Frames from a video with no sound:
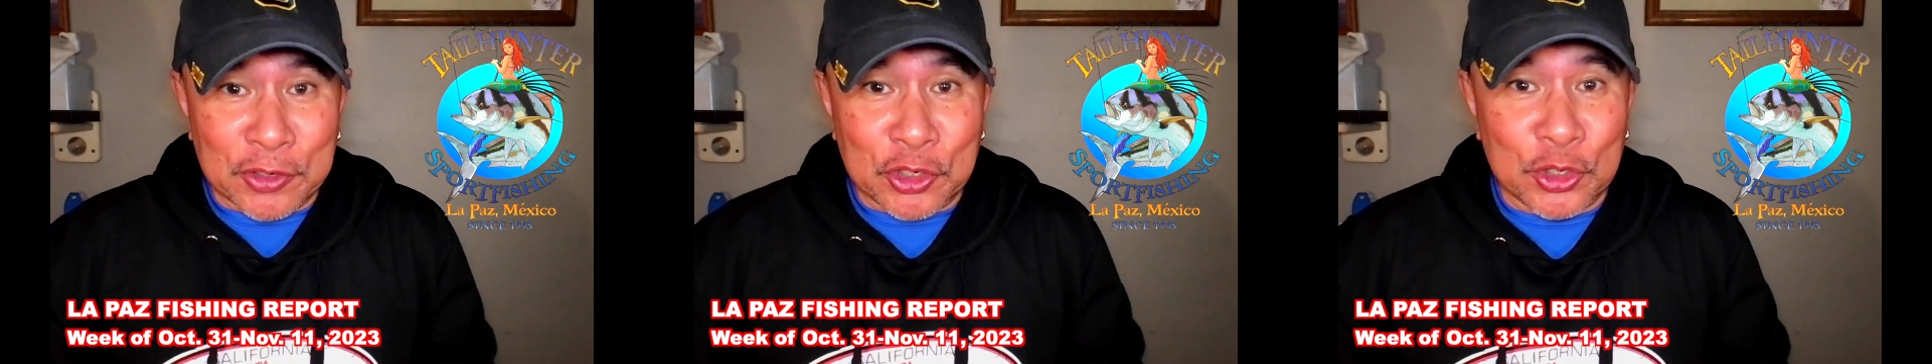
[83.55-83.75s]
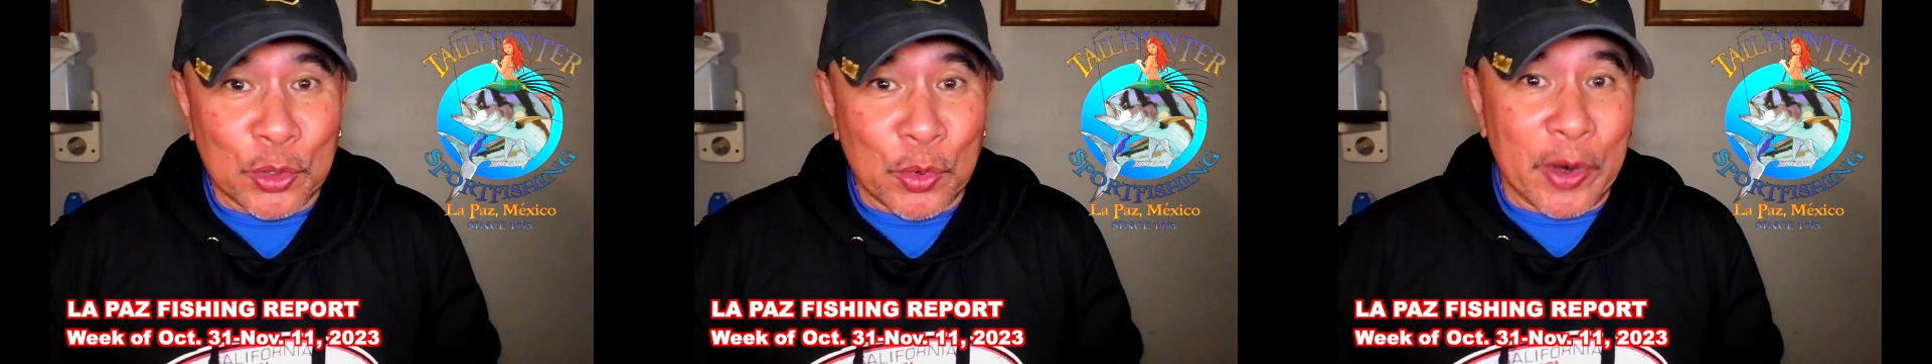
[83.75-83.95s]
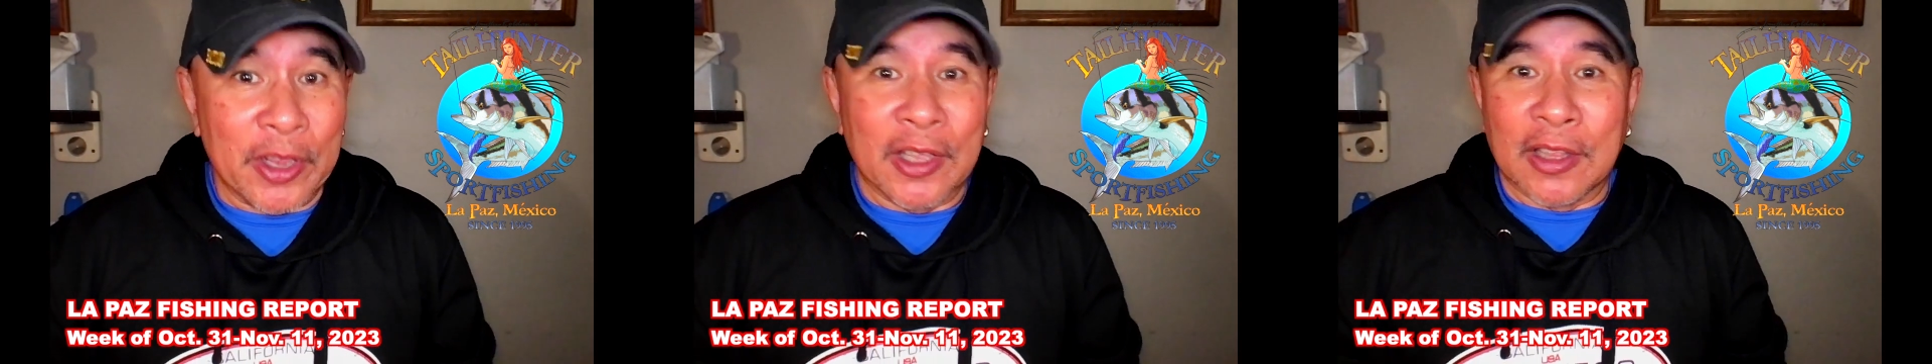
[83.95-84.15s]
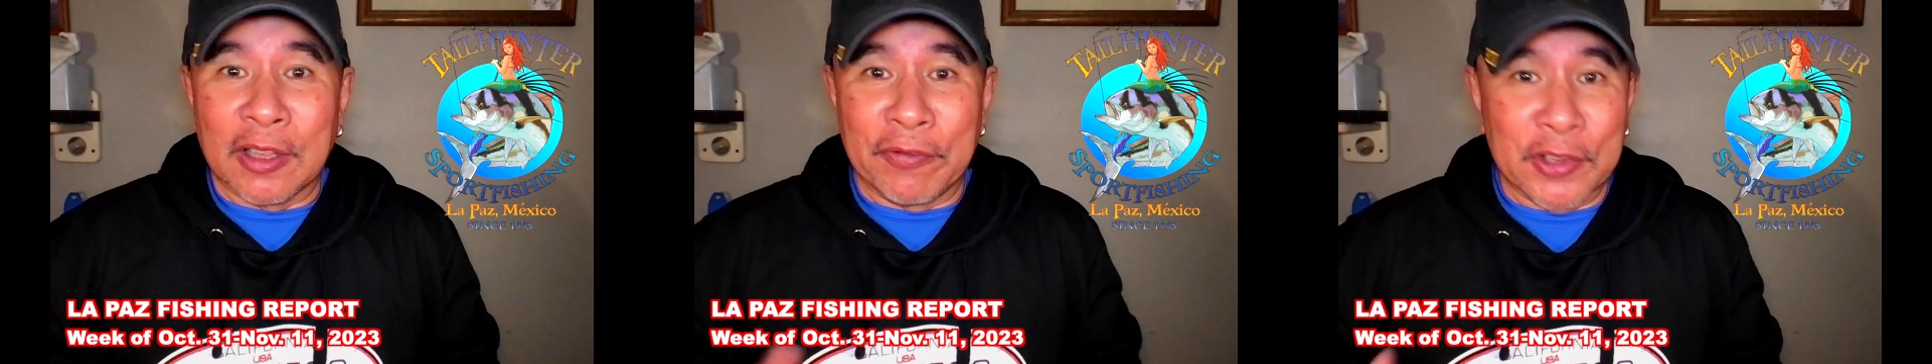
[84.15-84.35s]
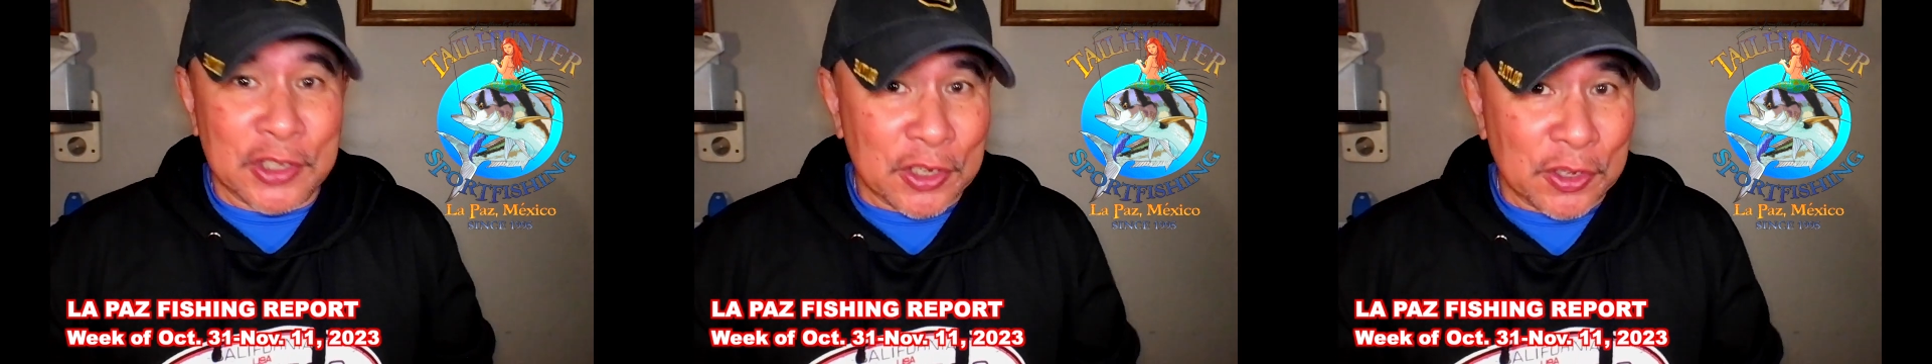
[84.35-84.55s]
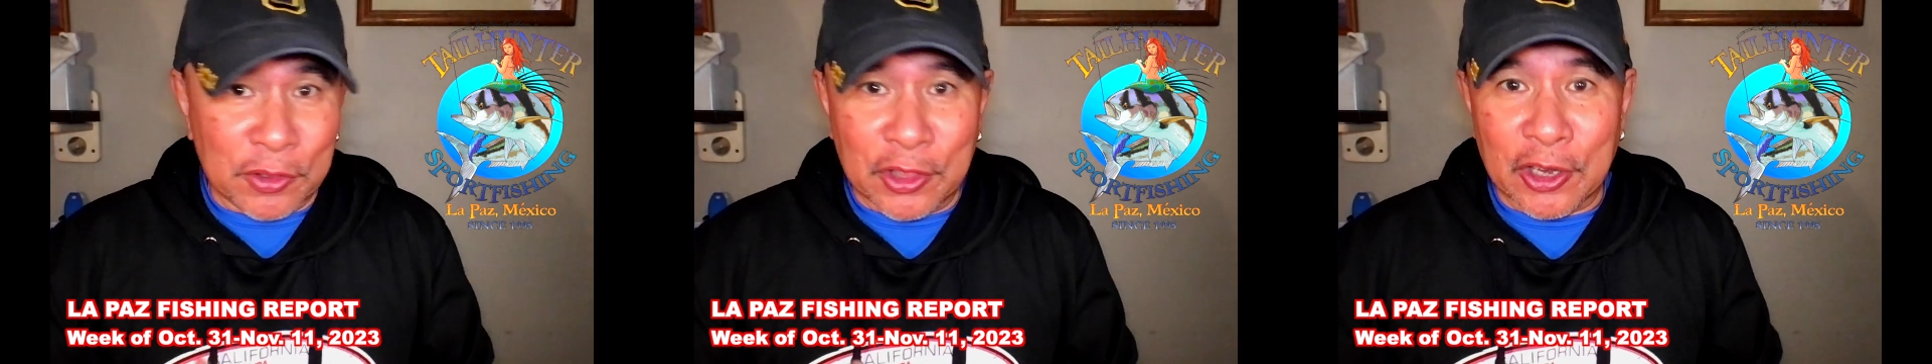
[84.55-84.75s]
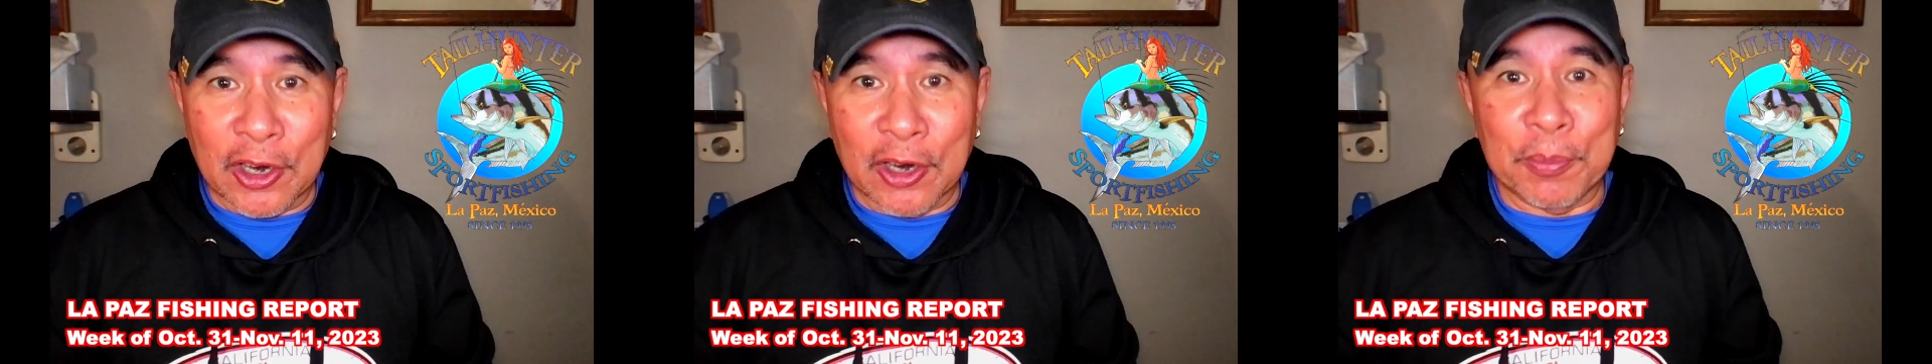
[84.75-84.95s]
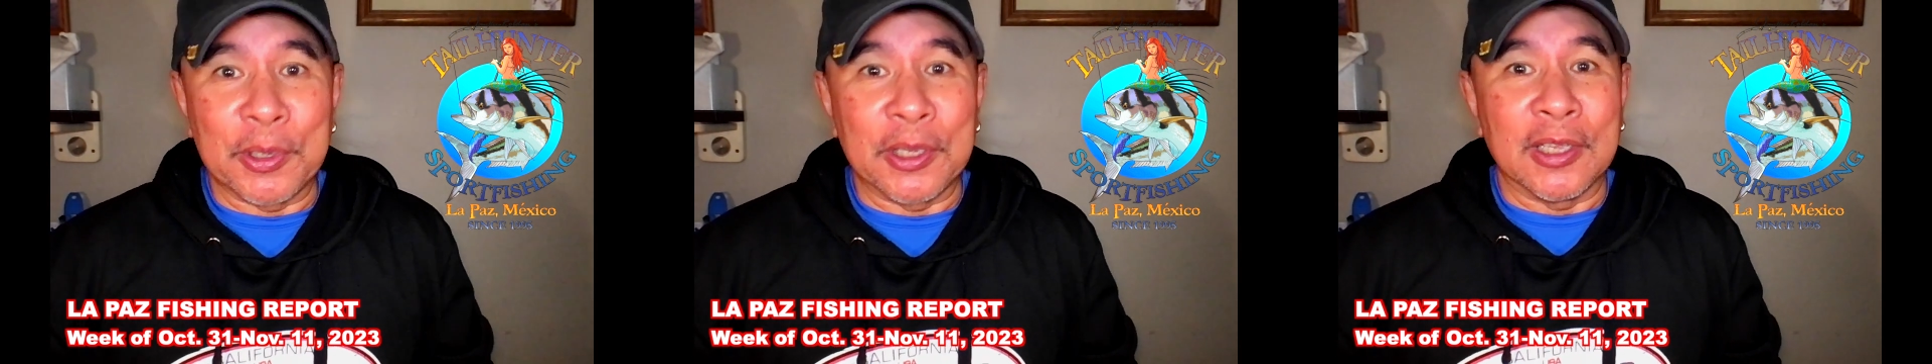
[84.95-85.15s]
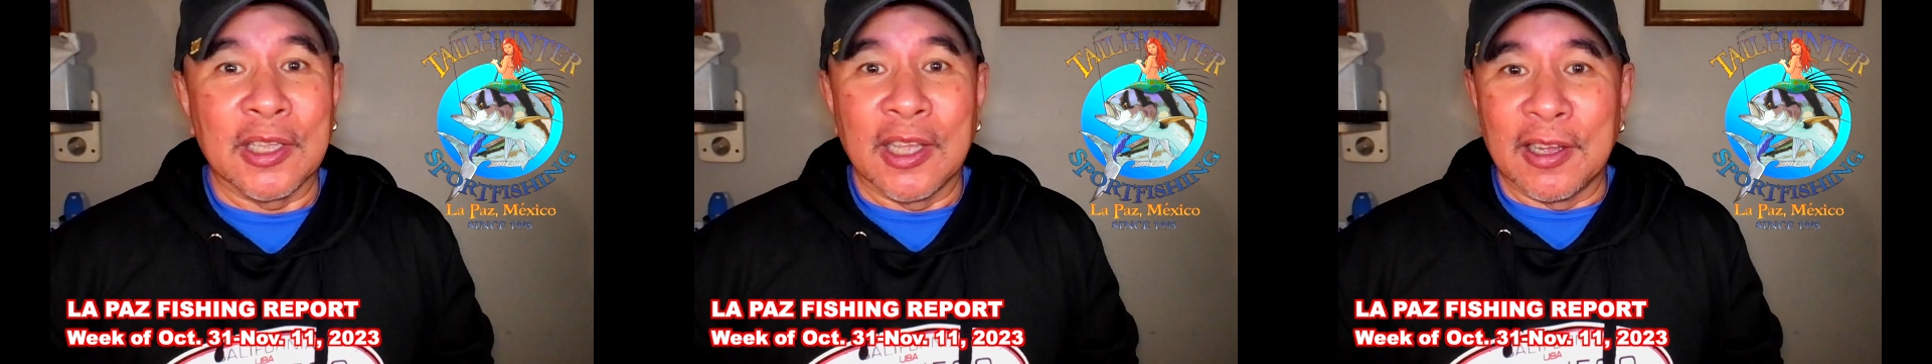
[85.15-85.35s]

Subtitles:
story. The physical therapy.